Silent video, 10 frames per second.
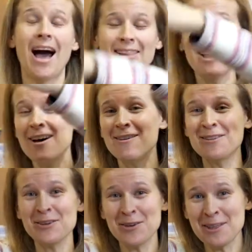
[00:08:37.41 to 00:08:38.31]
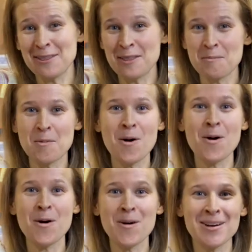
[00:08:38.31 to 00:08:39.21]
I love you in the
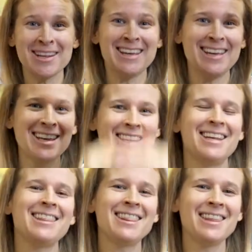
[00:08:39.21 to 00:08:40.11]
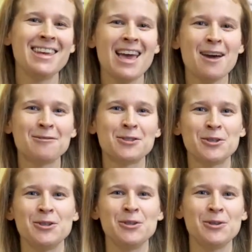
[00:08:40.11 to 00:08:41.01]
morning and in the
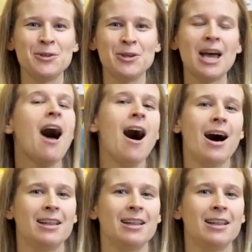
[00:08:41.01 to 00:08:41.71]
afternoon.